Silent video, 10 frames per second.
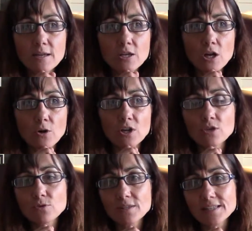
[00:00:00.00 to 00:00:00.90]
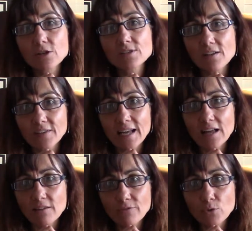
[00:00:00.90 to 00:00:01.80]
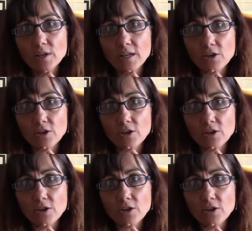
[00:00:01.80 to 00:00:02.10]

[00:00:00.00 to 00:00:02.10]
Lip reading: you can see yourself in California.